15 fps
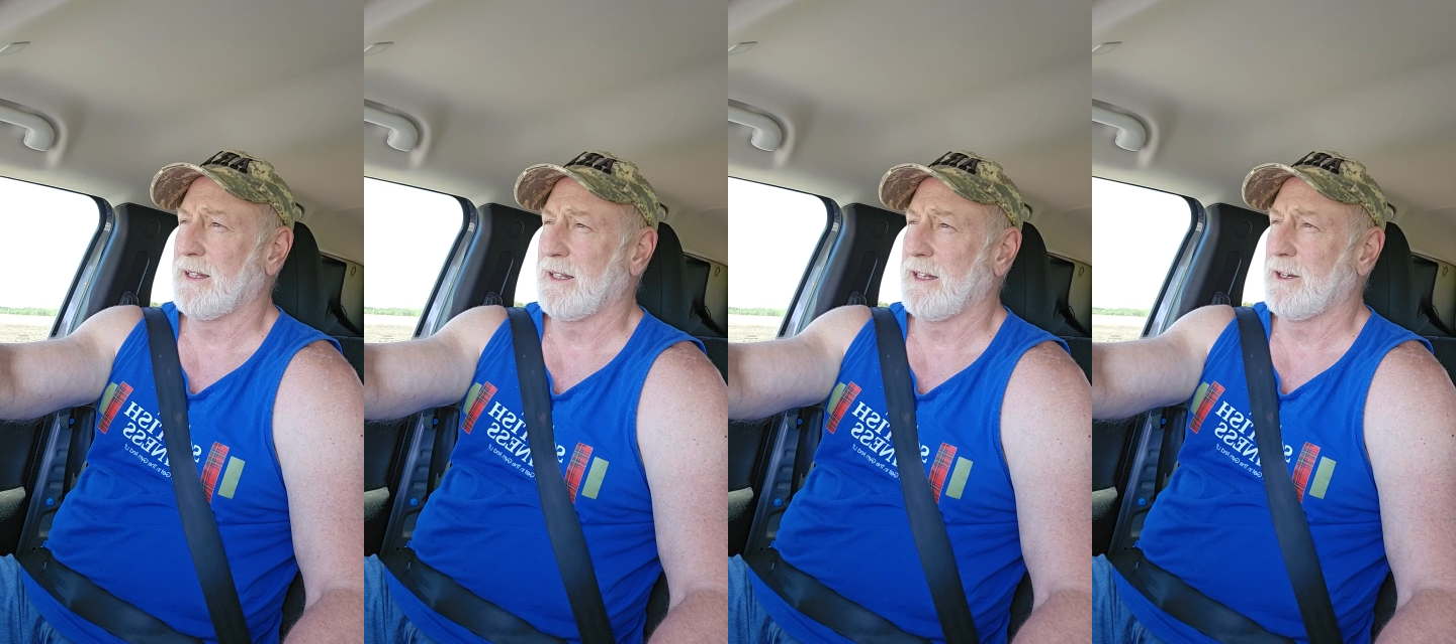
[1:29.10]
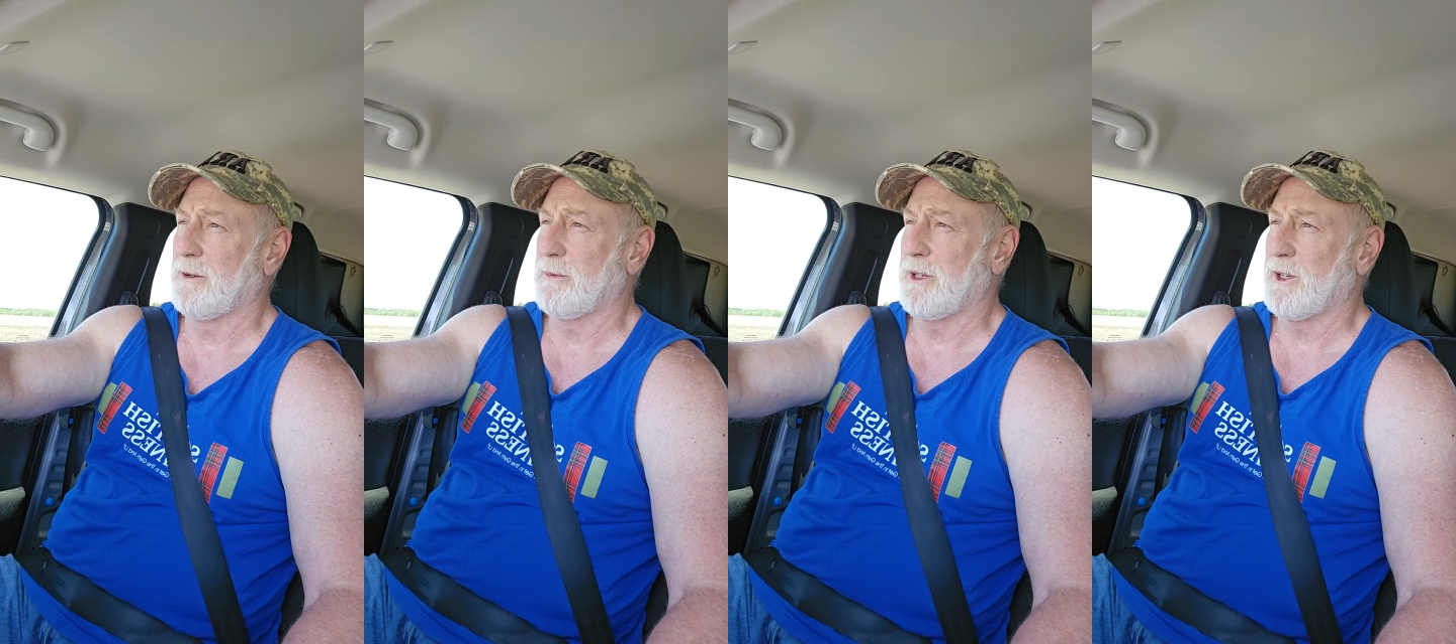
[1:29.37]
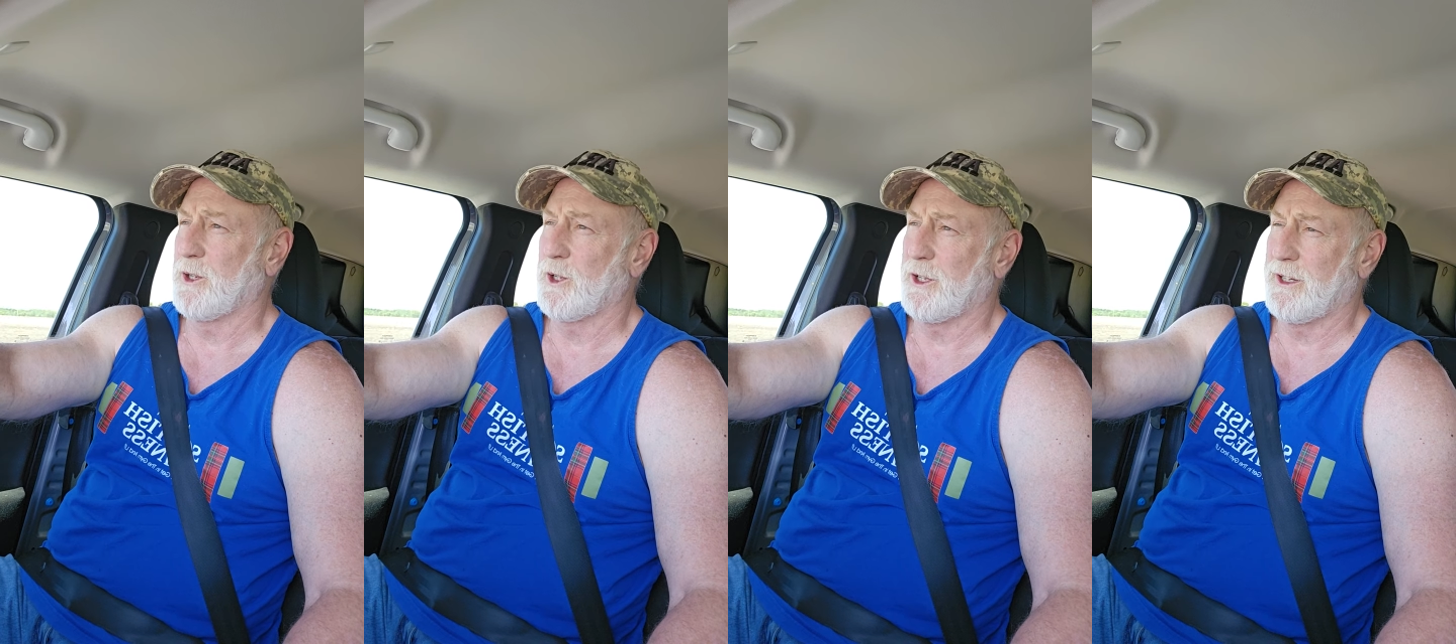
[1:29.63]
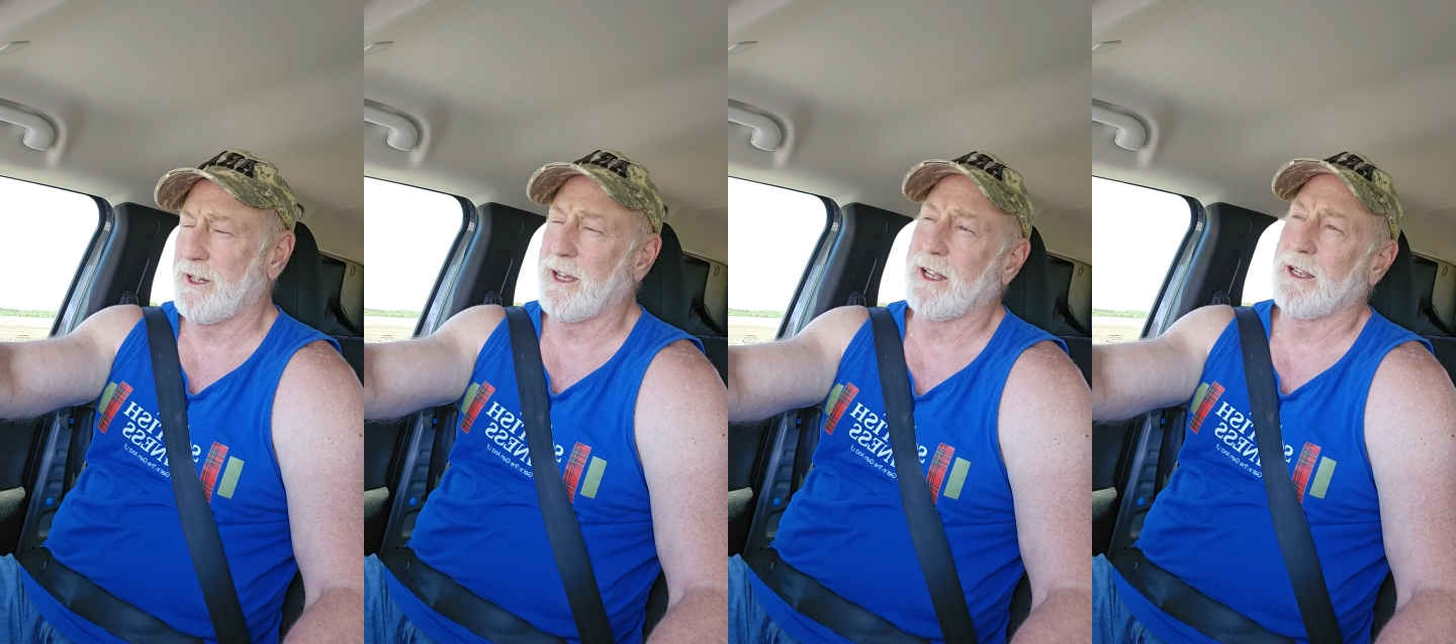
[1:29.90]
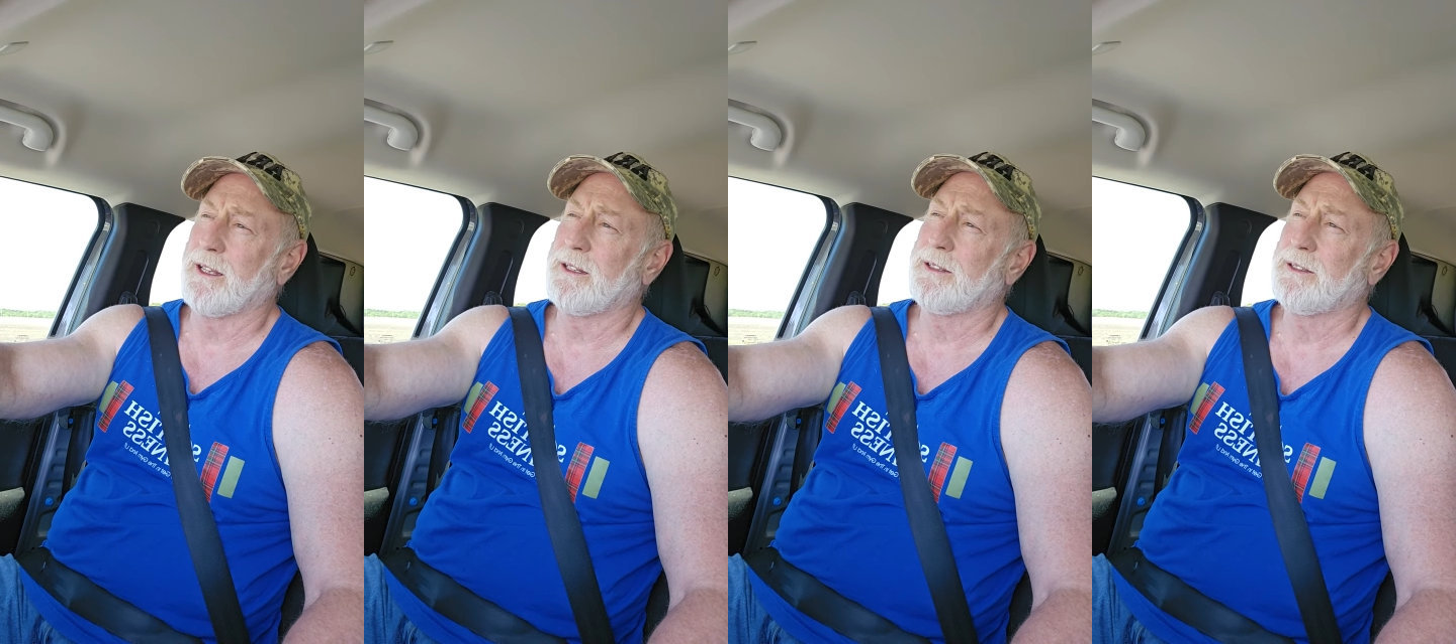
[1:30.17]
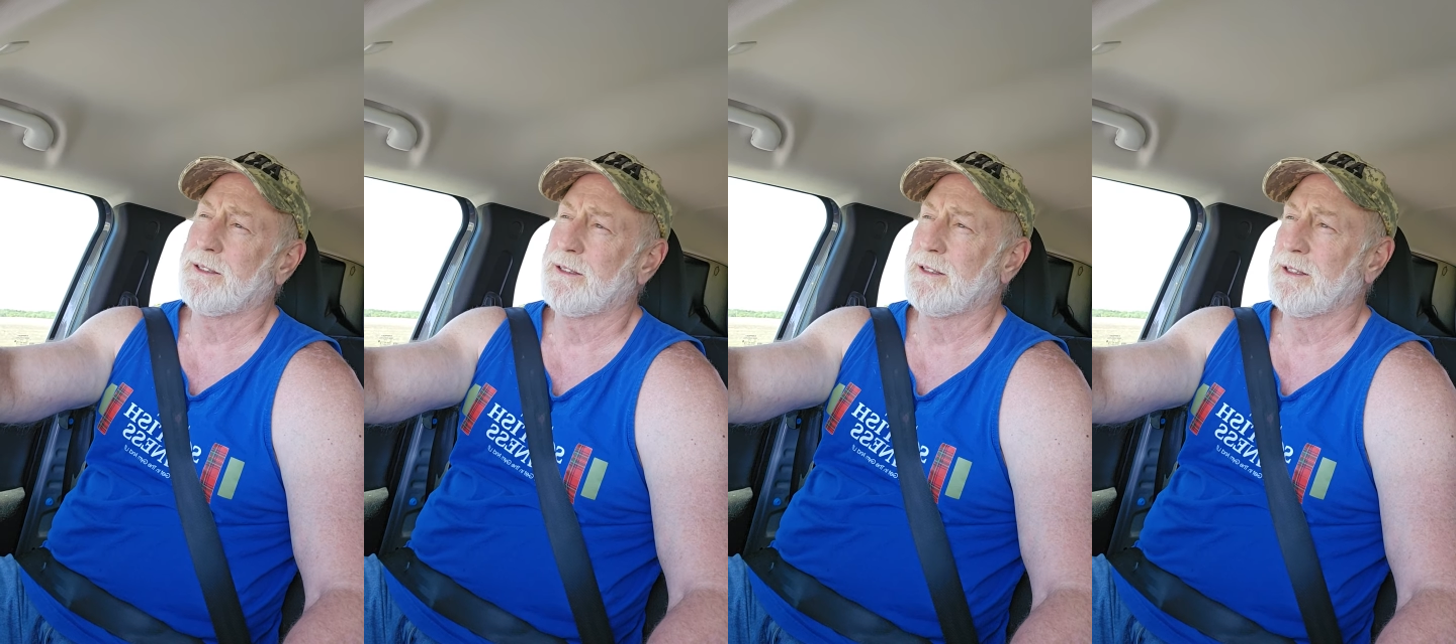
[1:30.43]
and it'll be a good day.
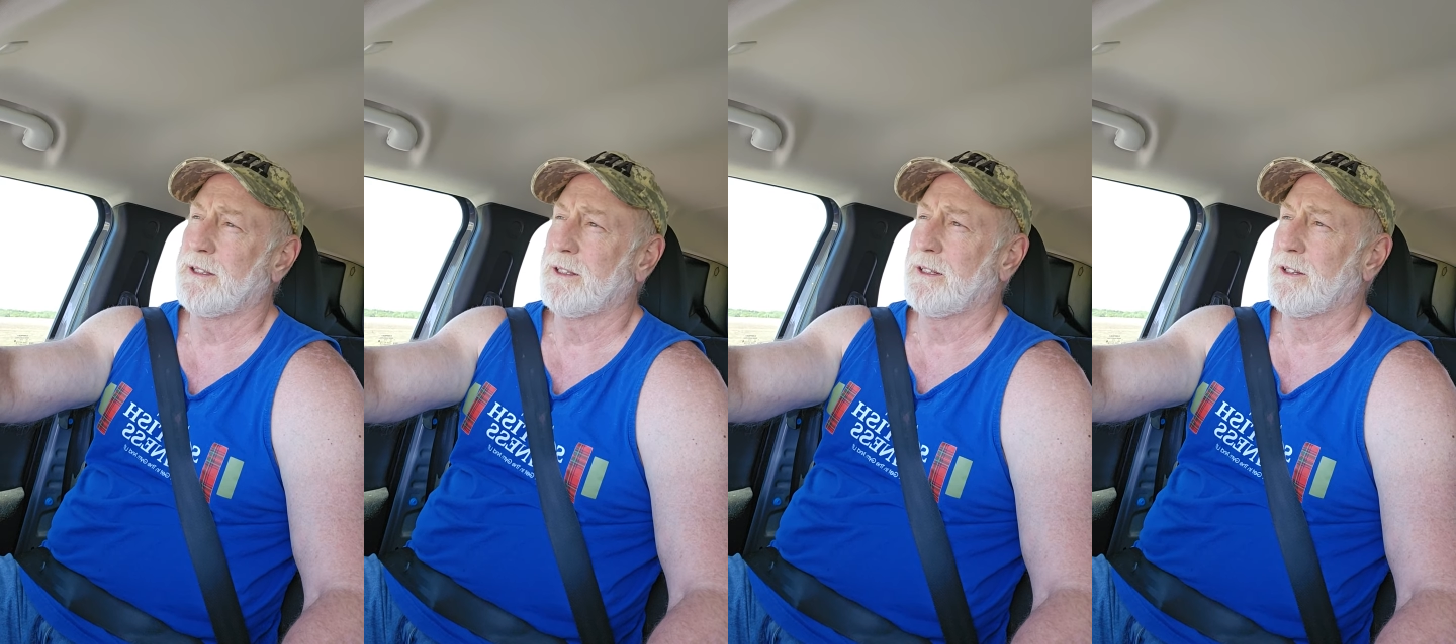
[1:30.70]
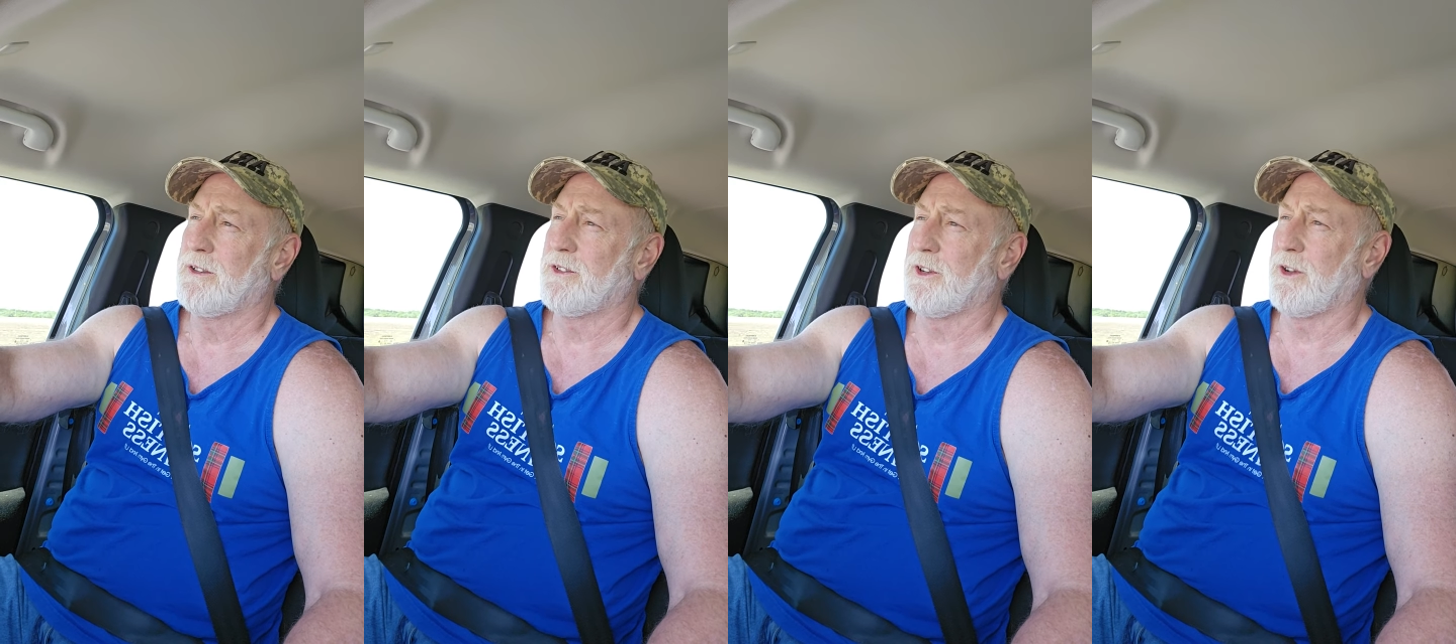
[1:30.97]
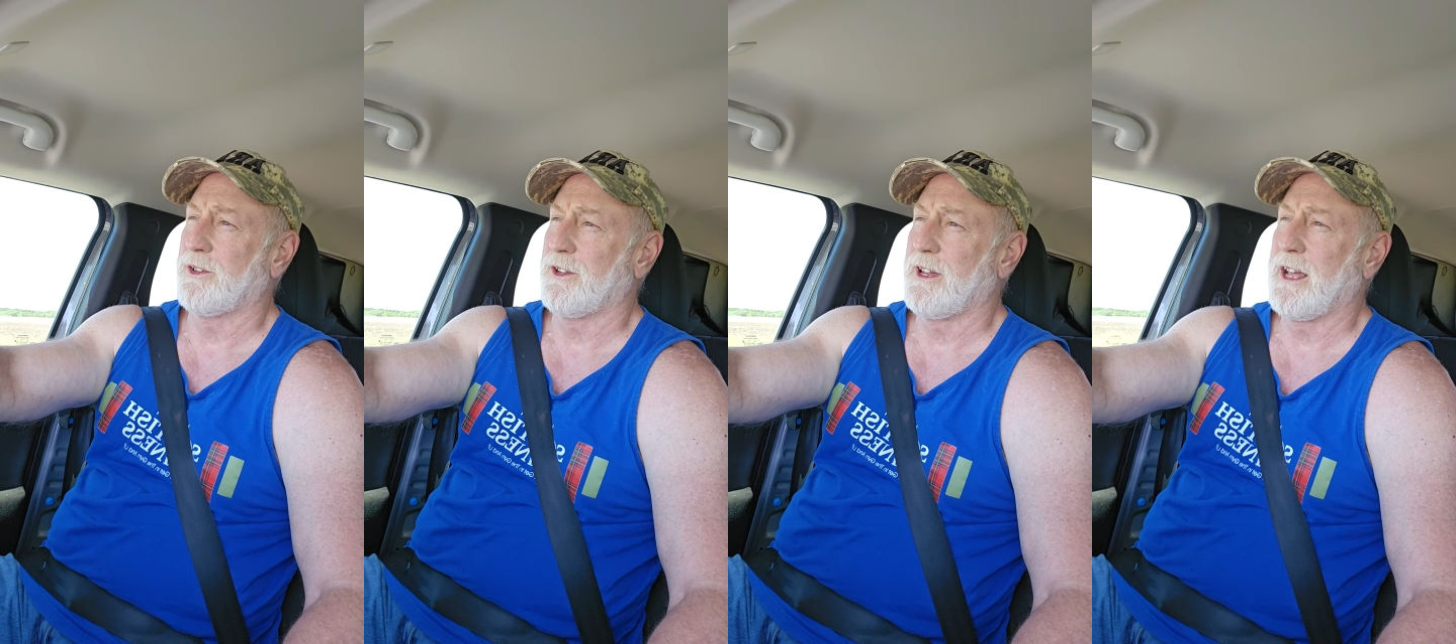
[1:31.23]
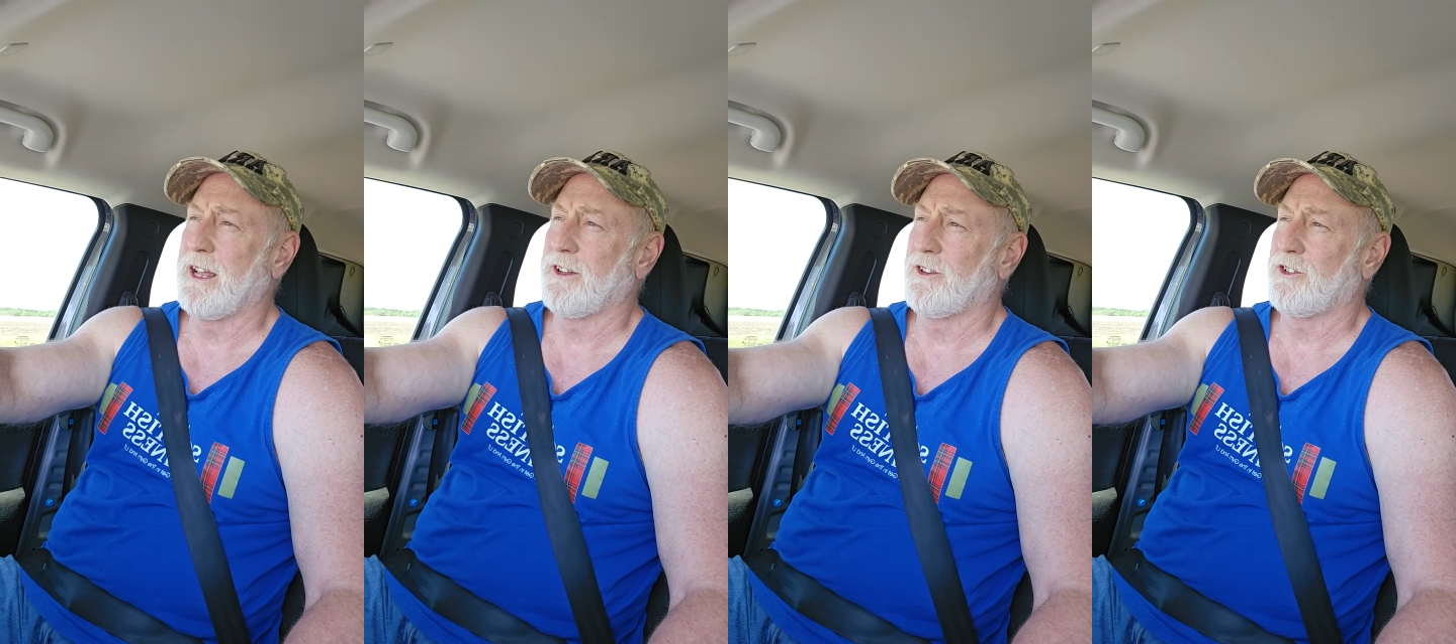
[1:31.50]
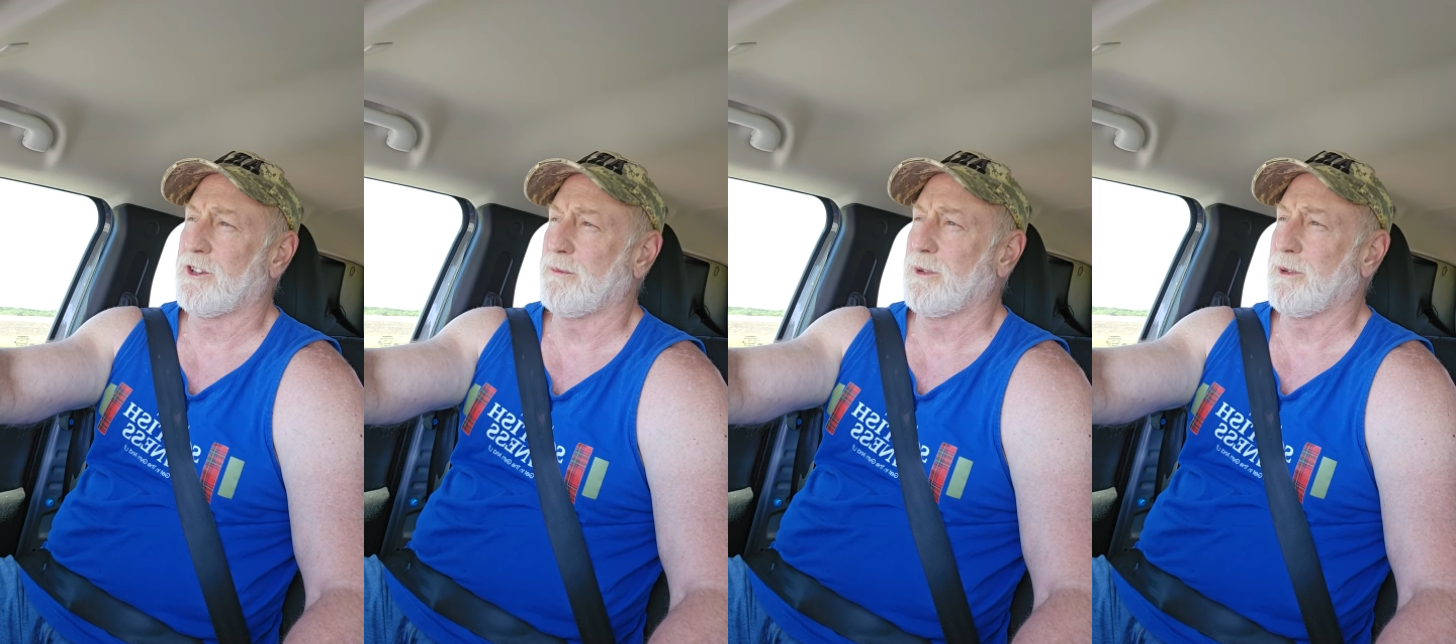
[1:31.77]
So today just